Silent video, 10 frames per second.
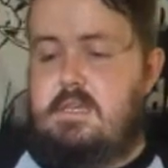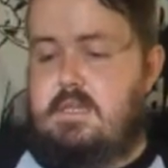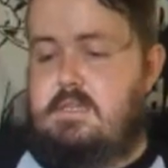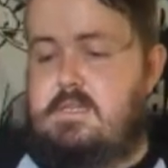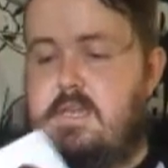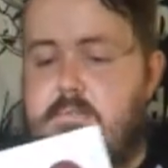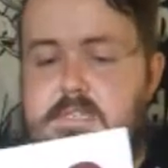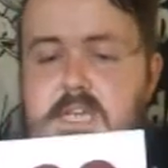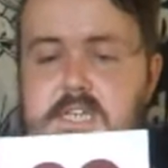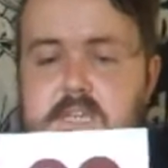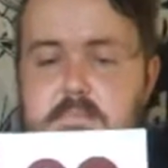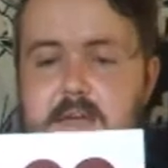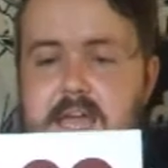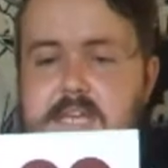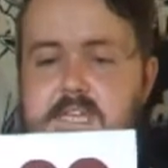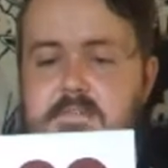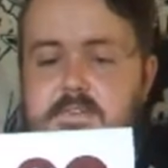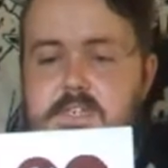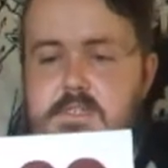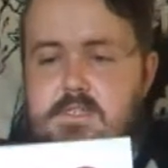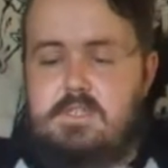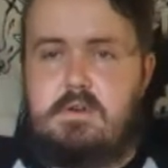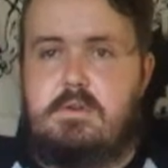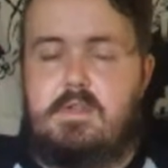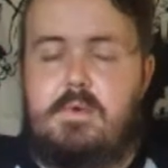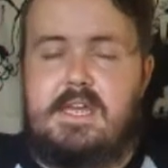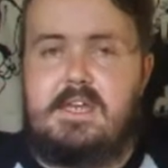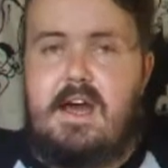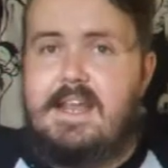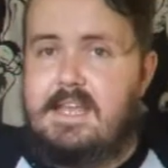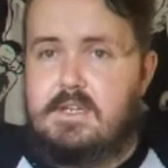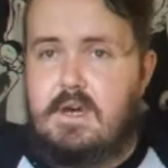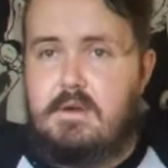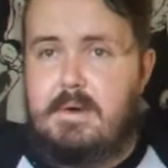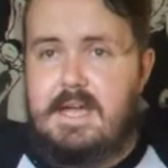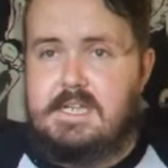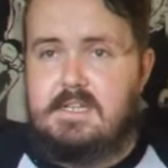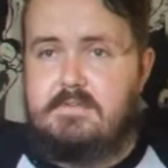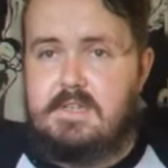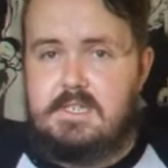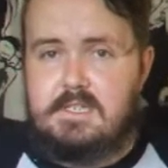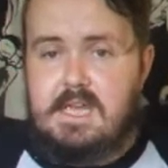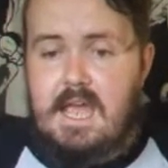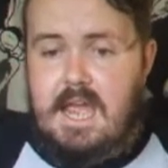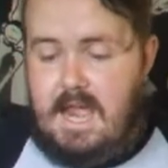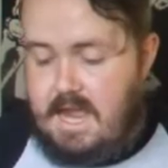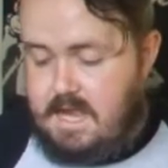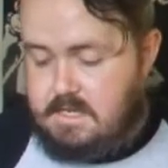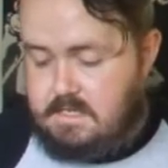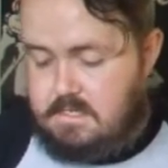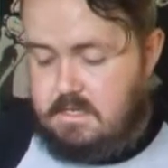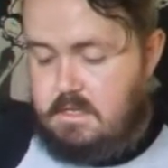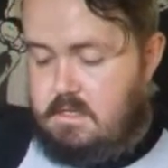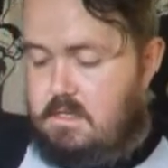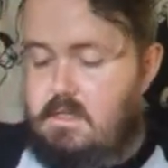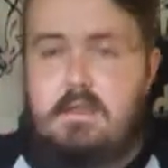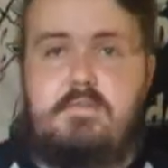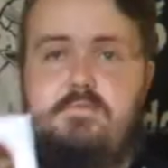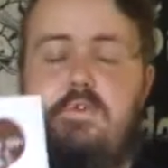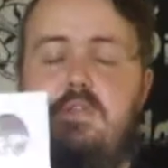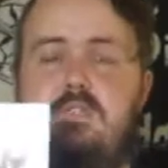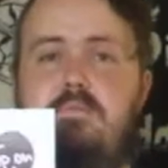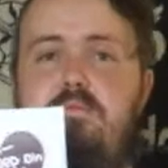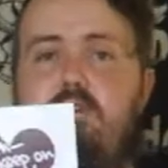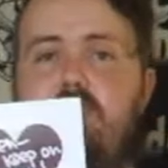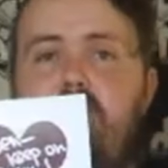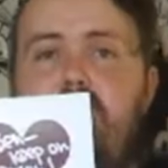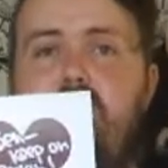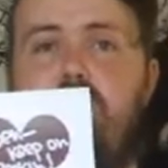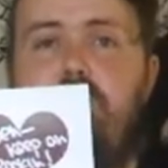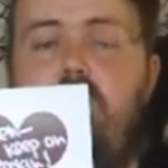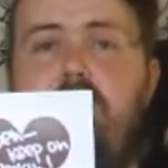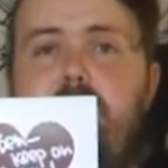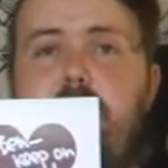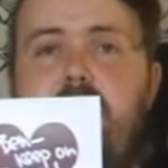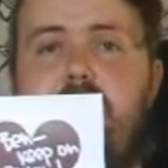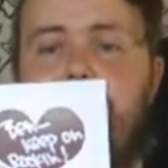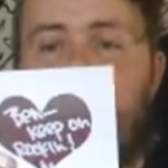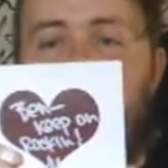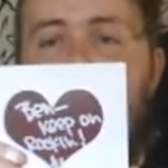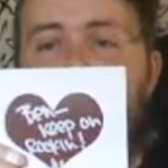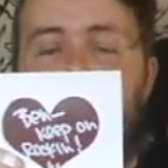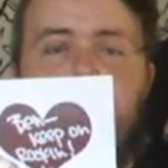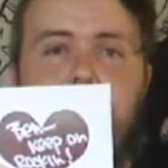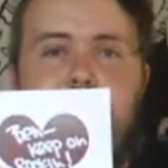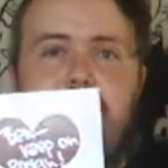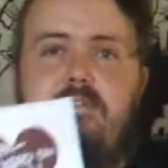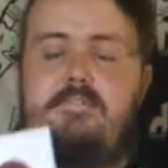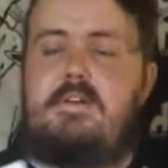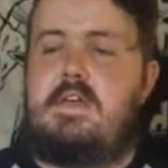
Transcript: is Obsession by 18 Visions, song of the week, I Let Go by 18 Visions, and first issue of my signed stuff.